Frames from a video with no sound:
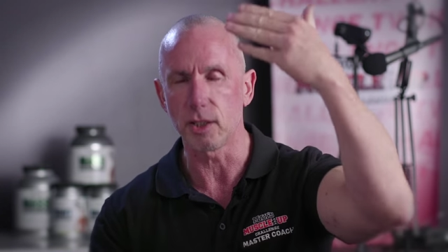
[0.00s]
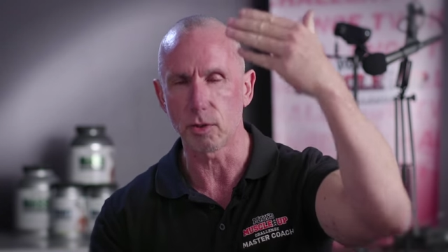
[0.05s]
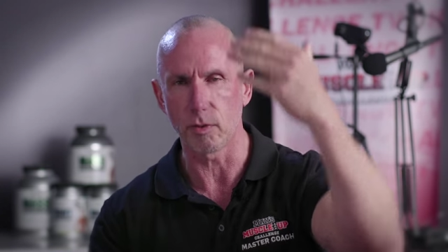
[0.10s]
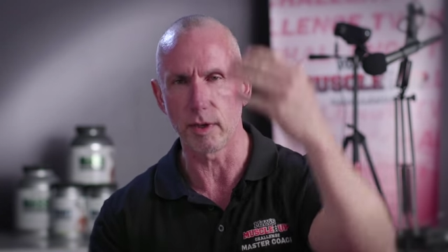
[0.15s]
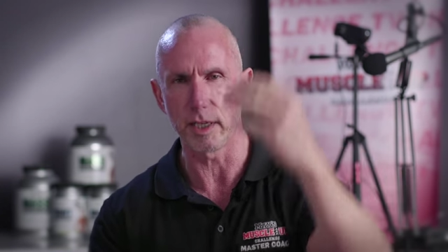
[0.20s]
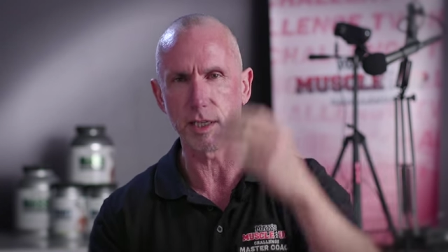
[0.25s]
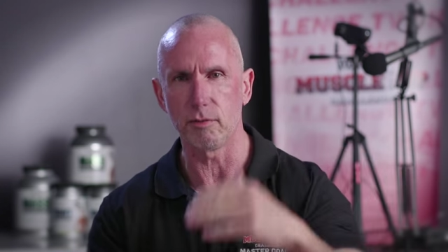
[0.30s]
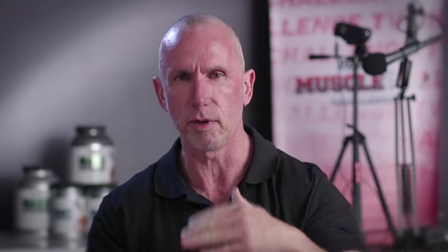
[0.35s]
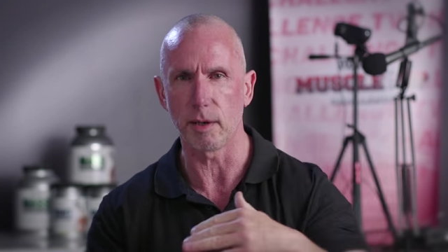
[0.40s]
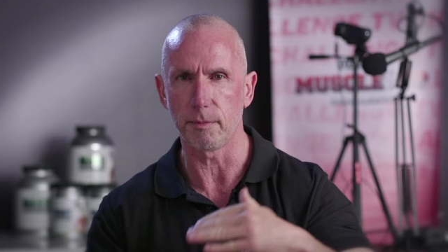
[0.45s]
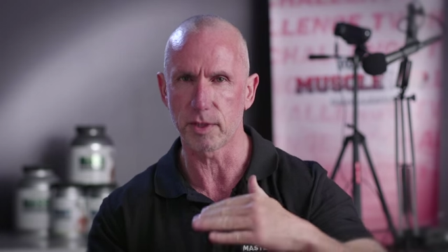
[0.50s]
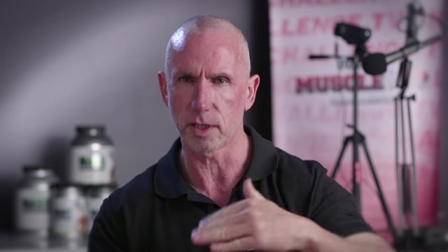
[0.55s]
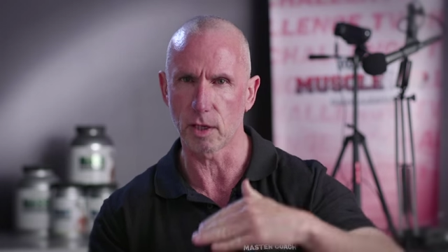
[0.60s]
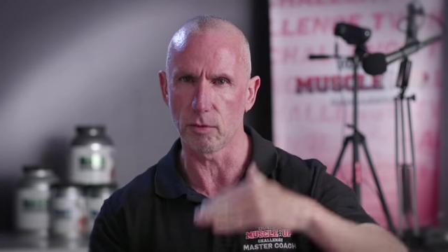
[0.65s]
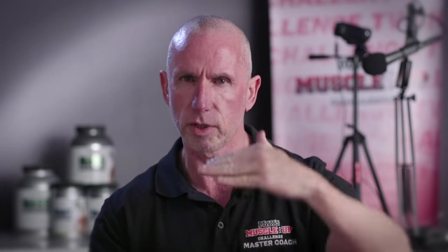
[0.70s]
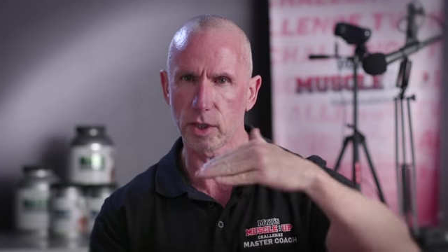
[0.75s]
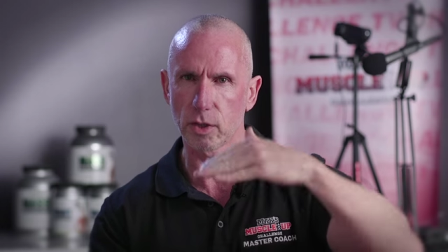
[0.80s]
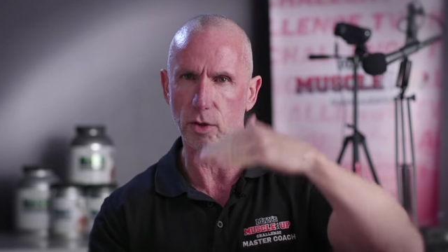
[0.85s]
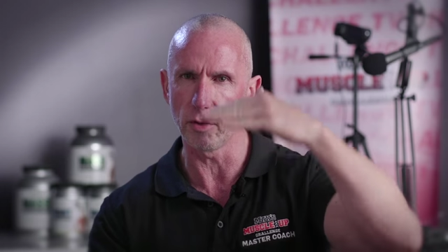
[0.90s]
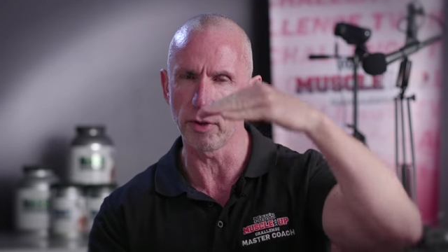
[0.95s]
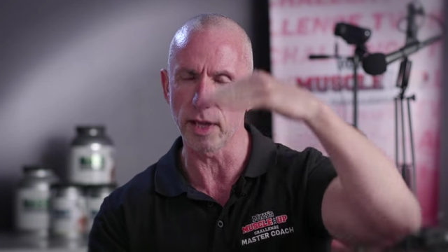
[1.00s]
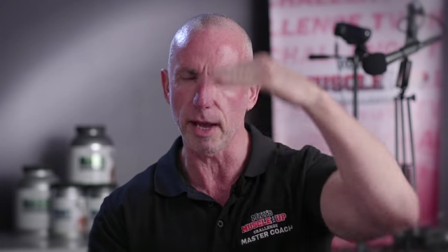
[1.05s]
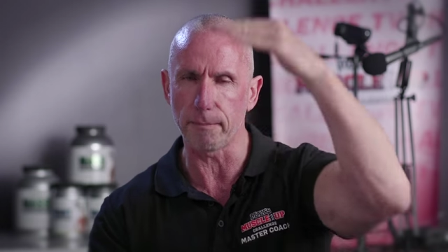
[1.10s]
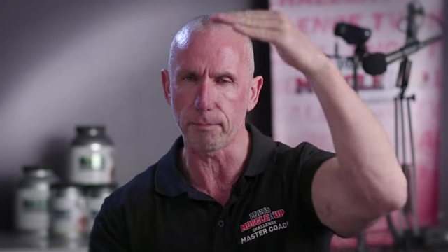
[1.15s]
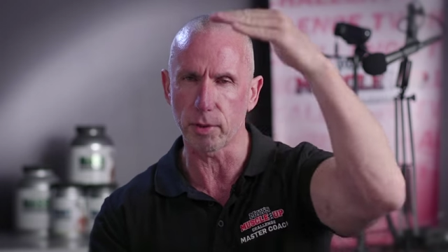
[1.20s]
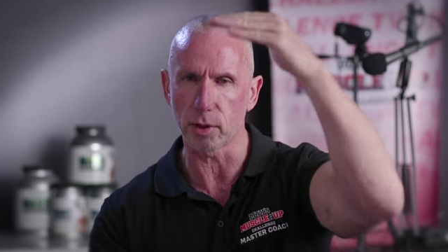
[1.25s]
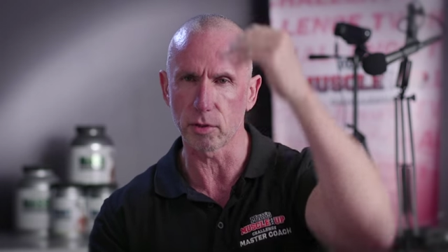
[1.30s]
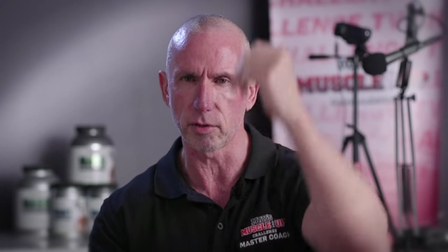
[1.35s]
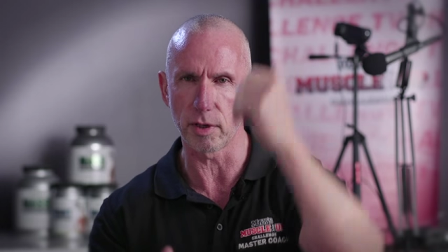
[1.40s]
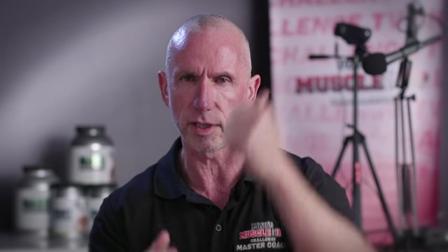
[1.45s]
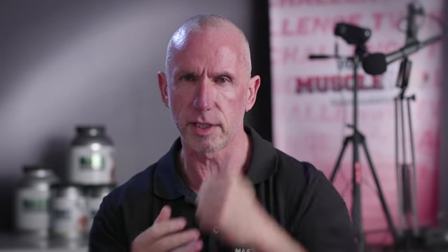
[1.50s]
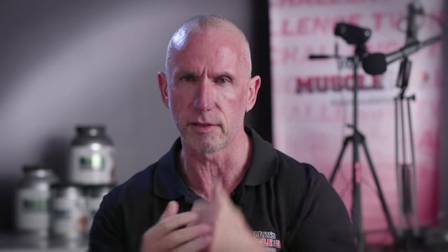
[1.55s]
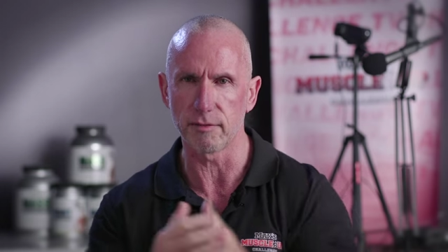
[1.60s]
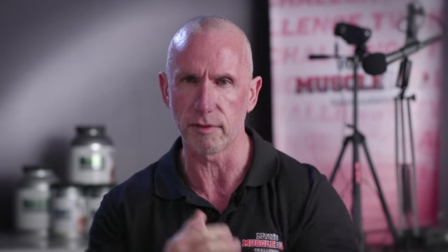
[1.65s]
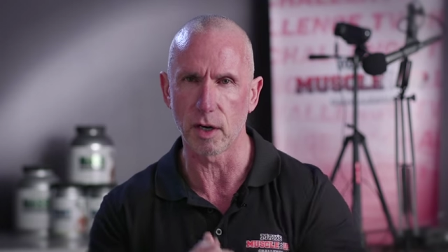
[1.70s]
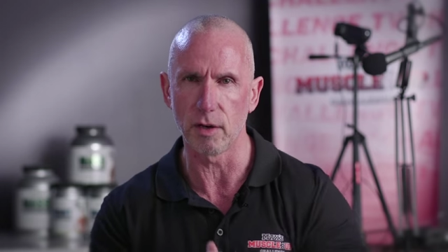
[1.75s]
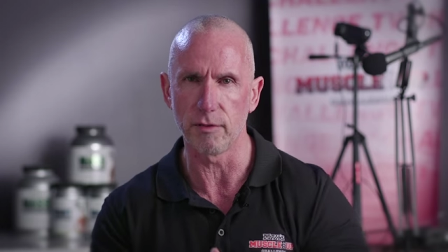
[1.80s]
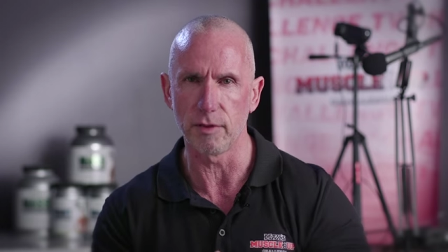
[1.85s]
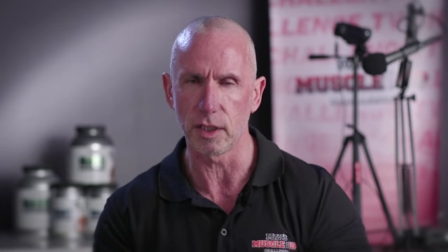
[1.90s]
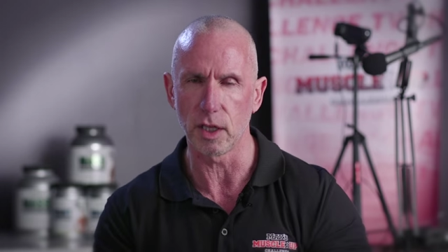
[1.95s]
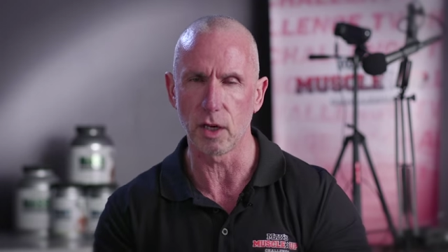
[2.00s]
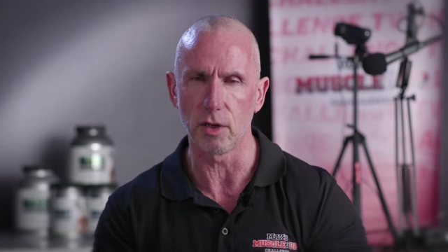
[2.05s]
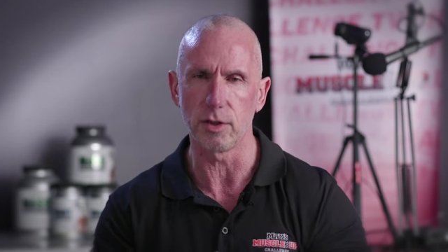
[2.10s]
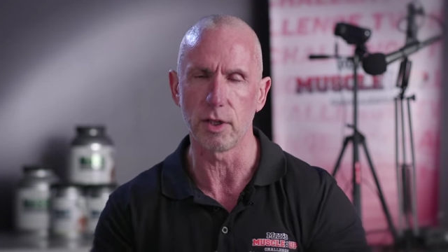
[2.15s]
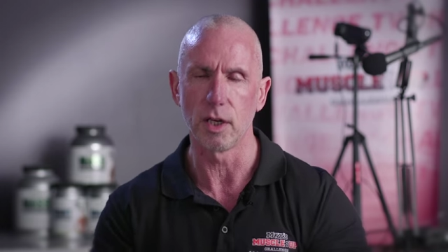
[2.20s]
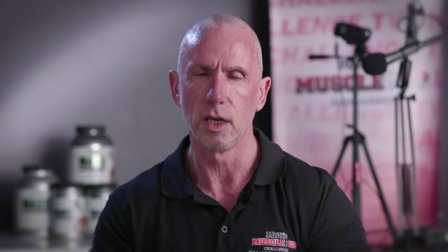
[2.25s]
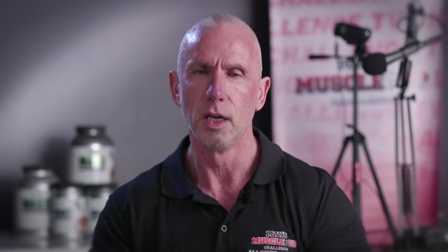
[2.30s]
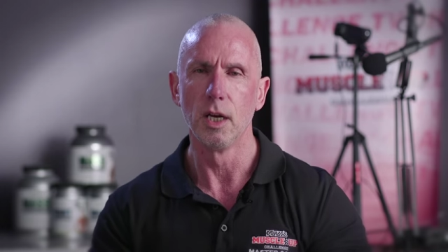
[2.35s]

20 reps. So we call that progressive overload.